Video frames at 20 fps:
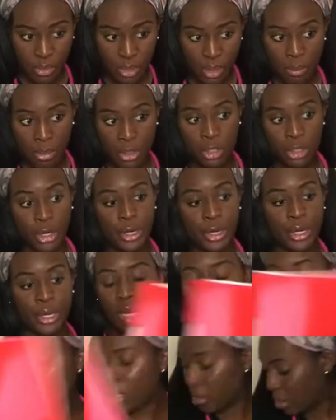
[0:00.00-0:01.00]

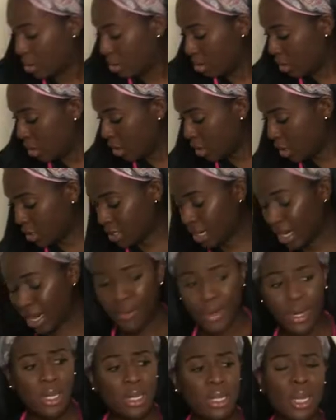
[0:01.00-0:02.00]
maternity, because I
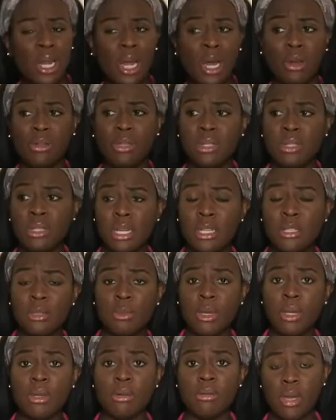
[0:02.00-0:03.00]
already did health
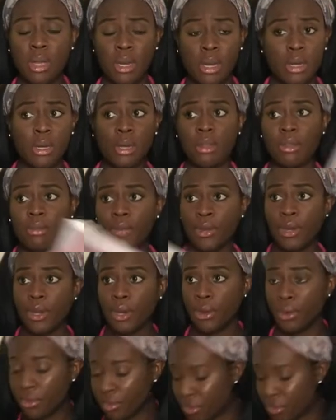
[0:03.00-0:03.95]
assessment in another video.